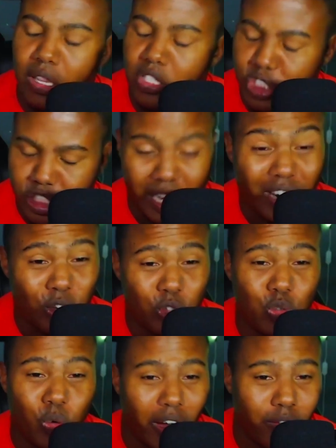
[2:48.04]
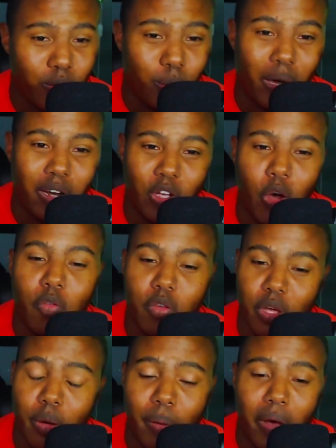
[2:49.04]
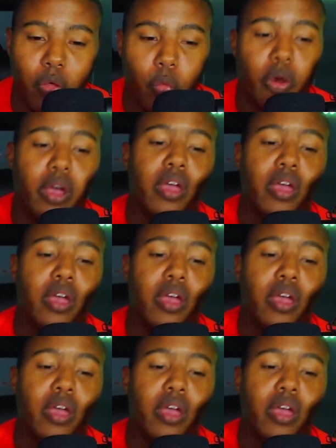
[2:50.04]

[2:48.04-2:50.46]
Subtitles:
shout out to everybody over there by the way,